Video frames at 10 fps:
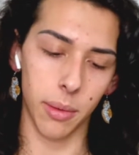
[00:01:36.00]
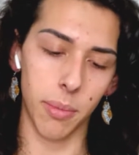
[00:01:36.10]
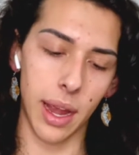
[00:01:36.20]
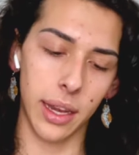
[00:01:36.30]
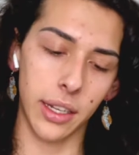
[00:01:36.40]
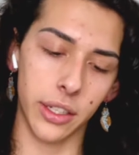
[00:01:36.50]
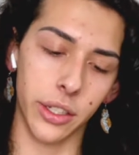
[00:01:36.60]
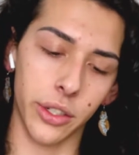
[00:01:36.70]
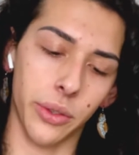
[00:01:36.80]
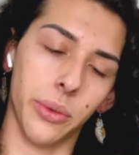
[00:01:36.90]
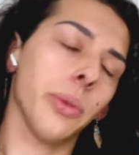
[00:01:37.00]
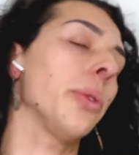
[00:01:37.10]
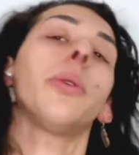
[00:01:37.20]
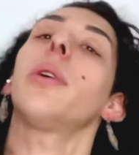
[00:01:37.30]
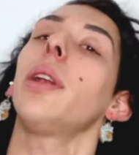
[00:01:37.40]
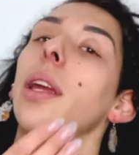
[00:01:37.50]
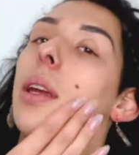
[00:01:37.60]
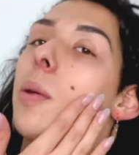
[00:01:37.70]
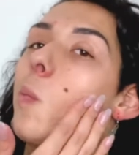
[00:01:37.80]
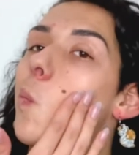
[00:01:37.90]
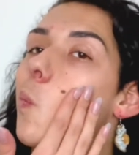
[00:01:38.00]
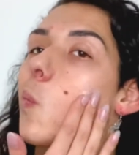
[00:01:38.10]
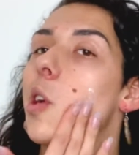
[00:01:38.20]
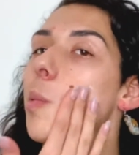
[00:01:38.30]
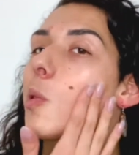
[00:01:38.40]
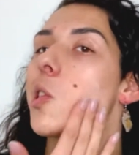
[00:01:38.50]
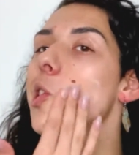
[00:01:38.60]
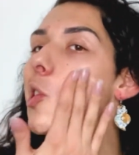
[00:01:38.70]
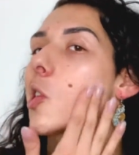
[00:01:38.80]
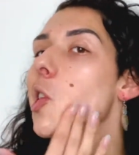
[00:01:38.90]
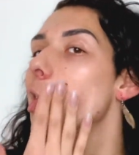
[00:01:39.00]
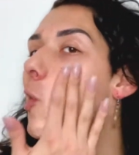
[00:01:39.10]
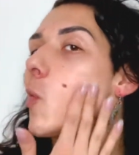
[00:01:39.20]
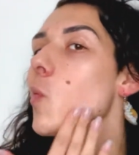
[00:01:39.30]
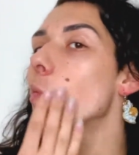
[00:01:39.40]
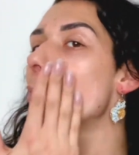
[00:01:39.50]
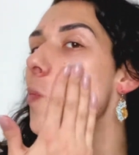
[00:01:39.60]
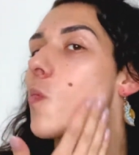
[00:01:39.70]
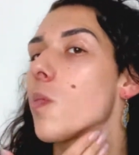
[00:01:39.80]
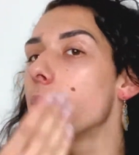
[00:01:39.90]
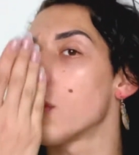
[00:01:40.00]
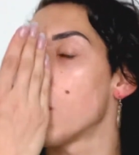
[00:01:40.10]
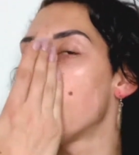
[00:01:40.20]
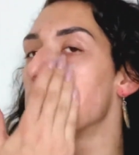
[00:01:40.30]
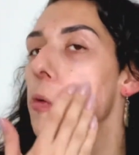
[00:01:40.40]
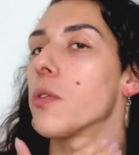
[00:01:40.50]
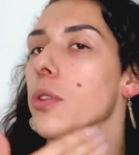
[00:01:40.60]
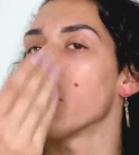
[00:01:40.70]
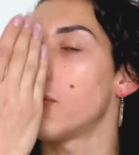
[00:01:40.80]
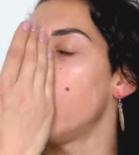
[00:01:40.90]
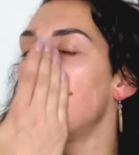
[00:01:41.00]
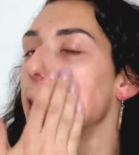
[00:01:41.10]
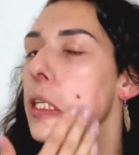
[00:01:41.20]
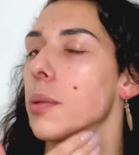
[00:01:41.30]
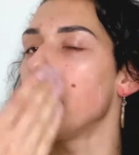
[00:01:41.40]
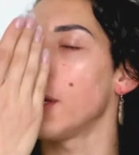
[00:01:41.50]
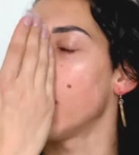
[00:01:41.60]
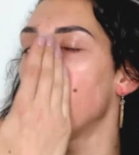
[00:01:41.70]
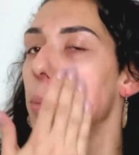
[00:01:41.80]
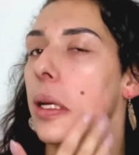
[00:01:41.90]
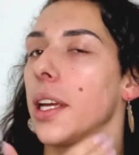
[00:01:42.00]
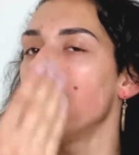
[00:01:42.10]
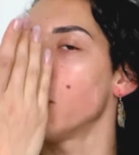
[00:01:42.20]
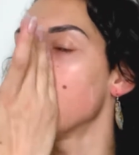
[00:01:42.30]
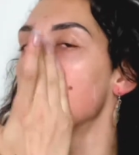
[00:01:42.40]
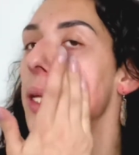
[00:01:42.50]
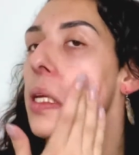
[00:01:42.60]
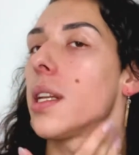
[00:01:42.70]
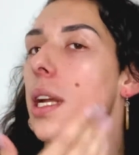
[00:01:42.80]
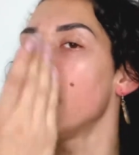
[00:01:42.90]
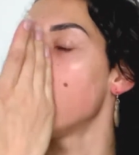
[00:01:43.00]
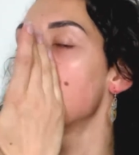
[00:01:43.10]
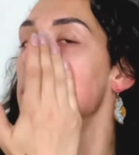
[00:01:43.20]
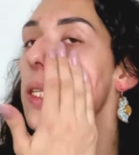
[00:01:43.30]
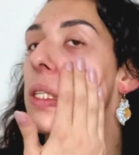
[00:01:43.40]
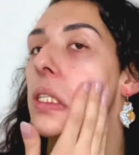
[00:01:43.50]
and this just really preps the skin for flawless makeup application. This one